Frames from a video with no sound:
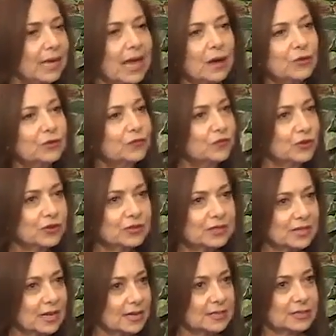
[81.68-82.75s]
our
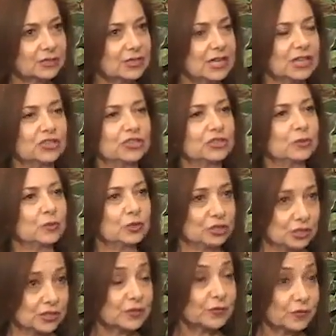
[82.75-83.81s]
first consultation,
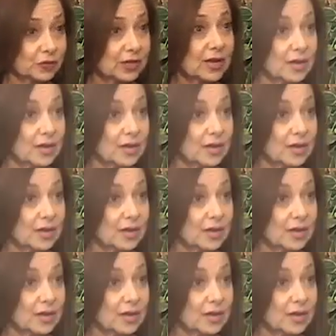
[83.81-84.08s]
which is a free